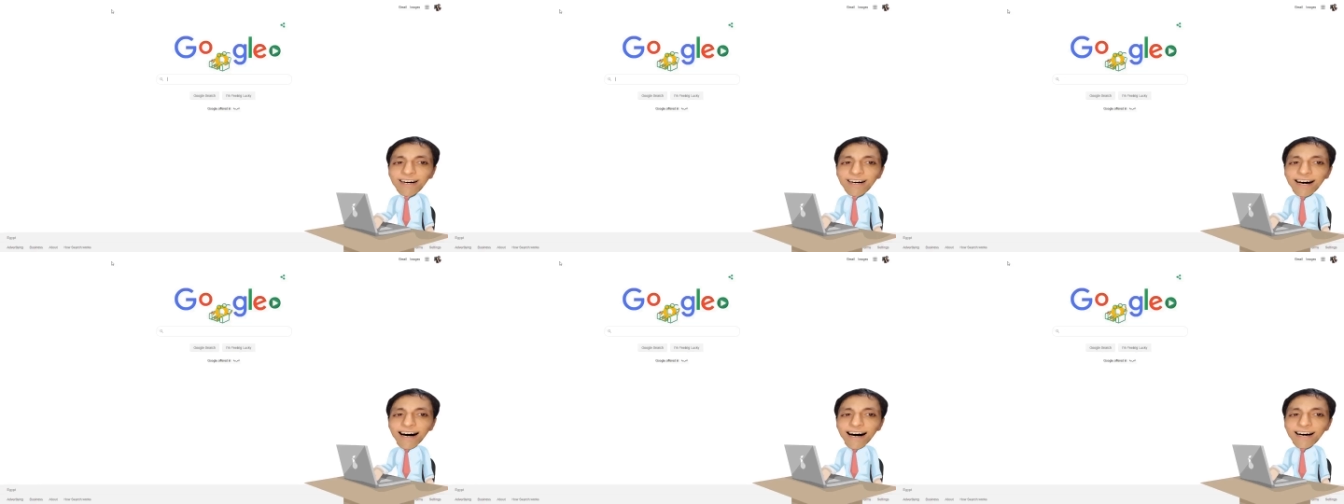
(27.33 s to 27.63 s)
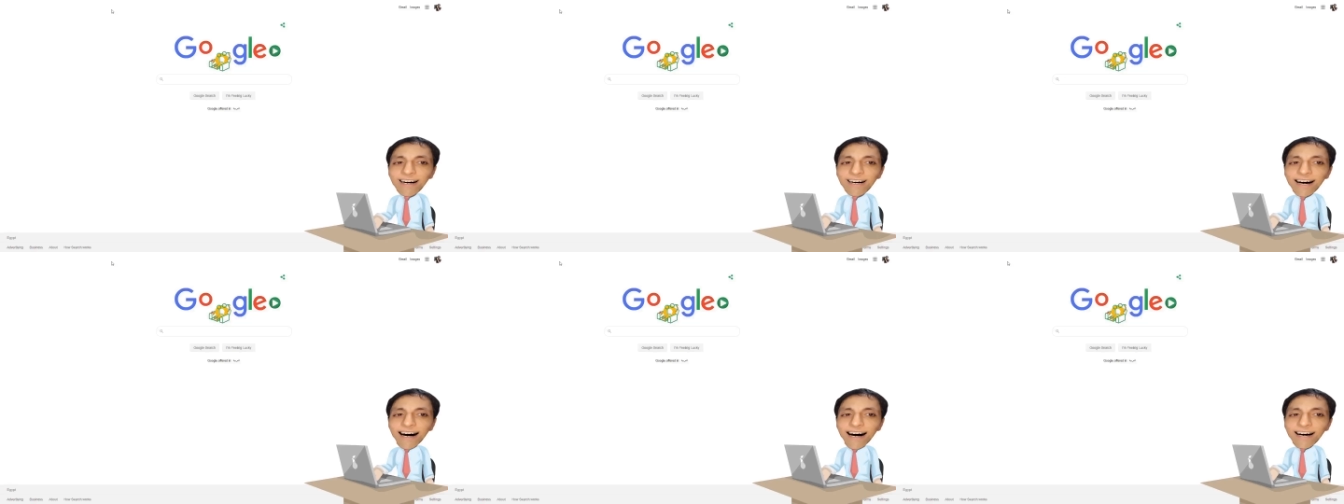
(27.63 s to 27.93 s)

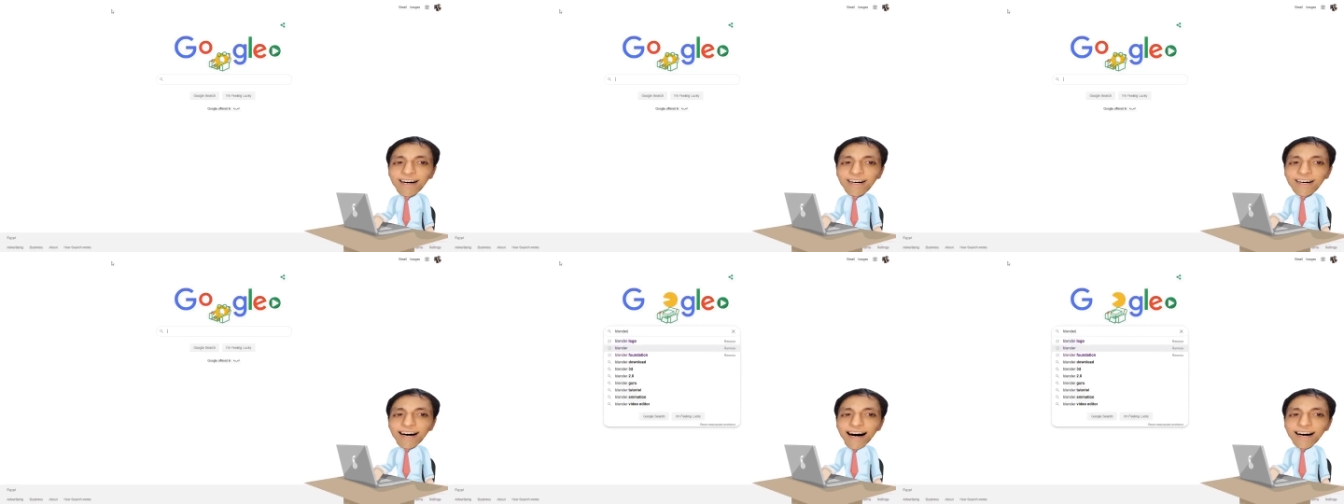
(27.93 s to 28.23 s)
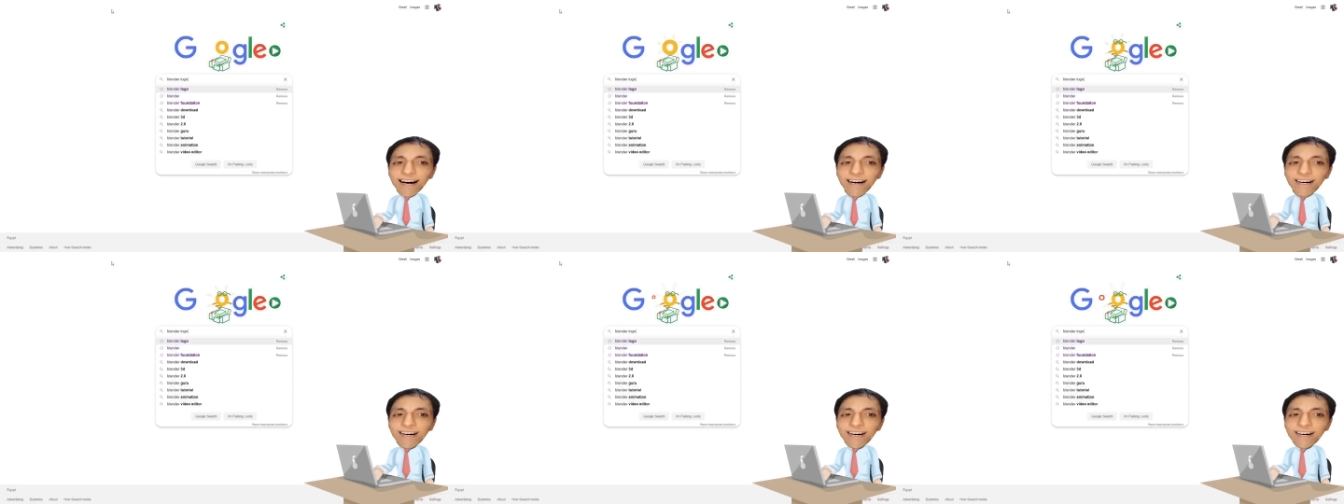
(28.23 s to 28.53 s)
Let's dive into
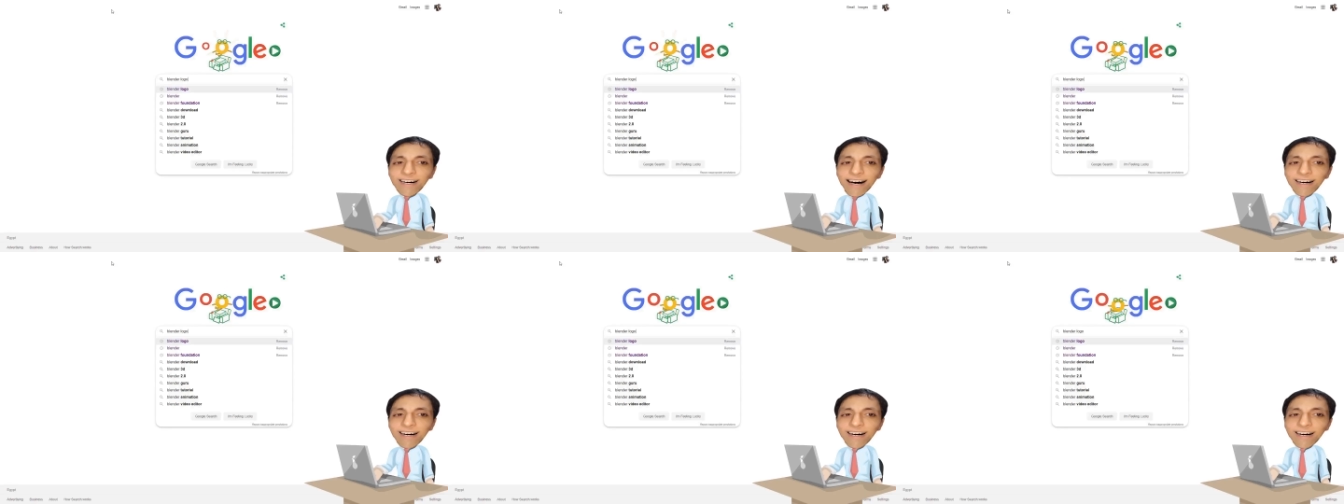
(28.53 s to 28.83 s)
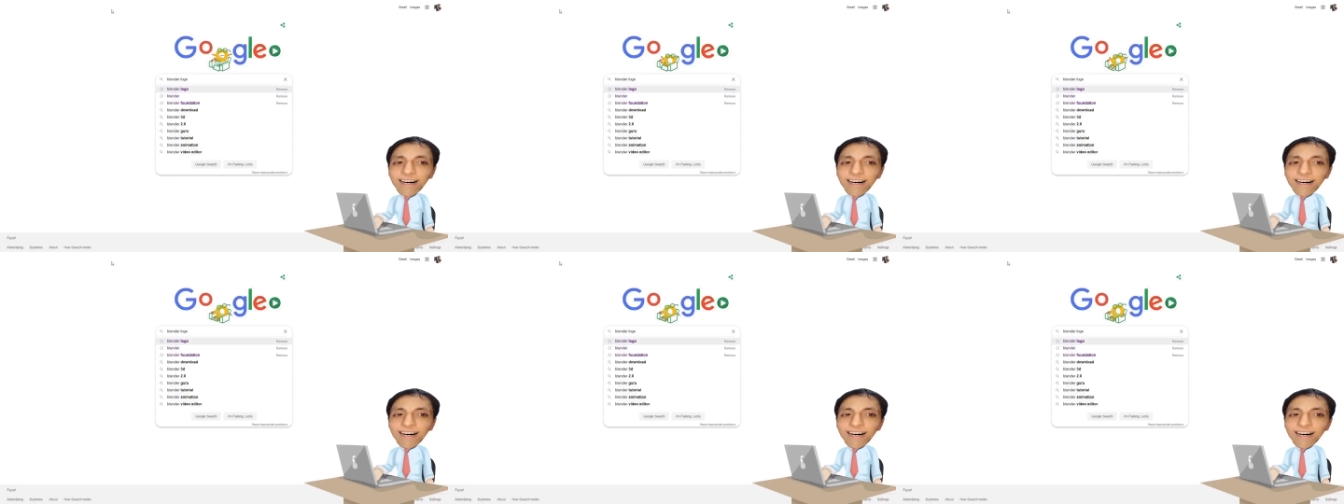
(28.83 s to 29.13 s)
Google,
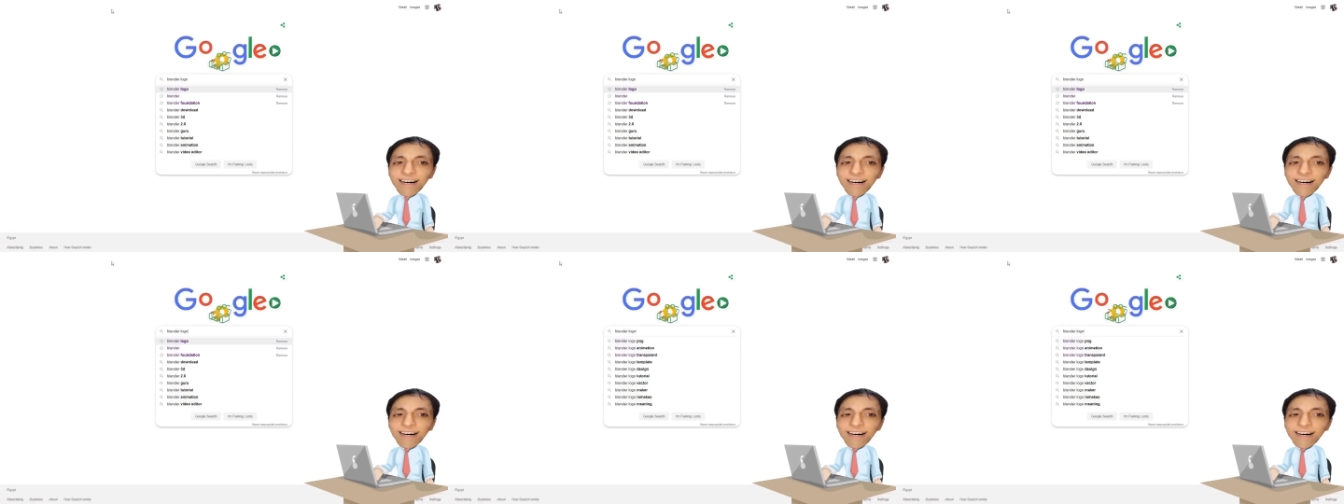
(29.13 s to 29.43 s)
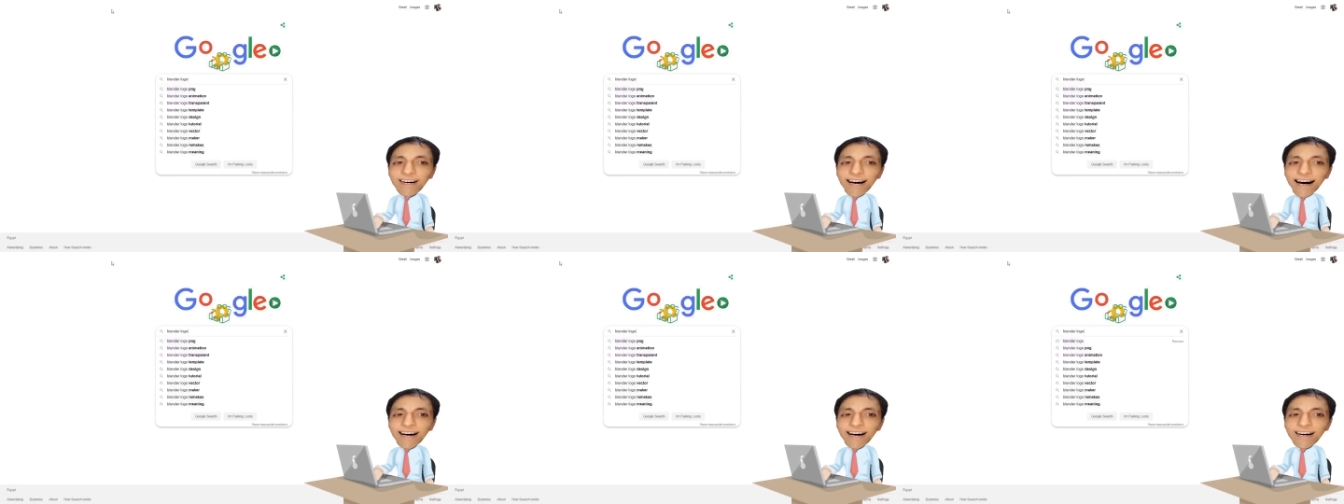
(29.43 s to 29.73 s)

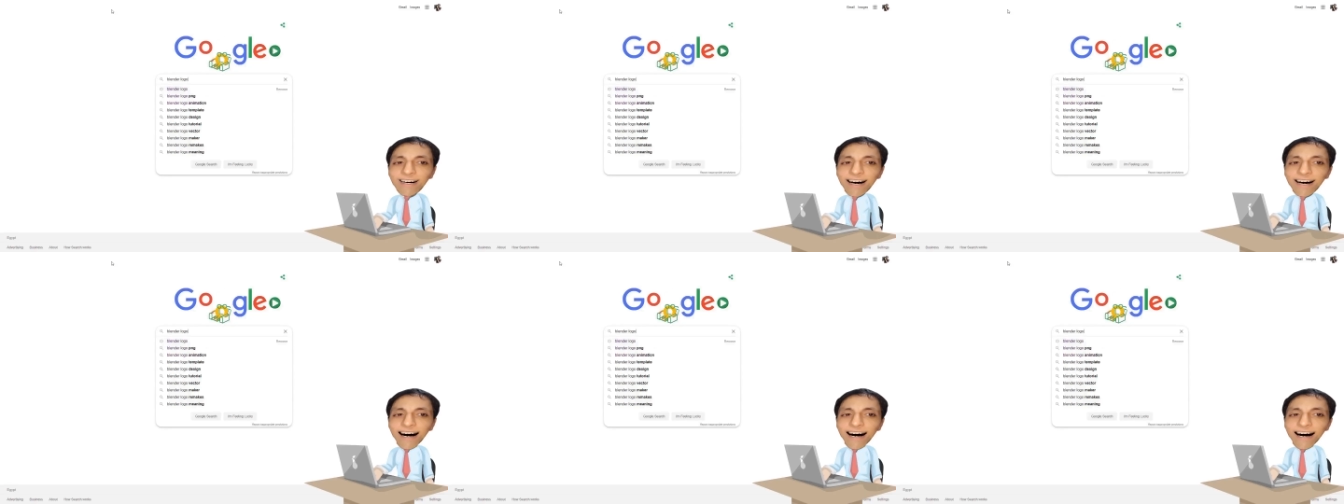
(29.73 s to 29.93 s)
Blender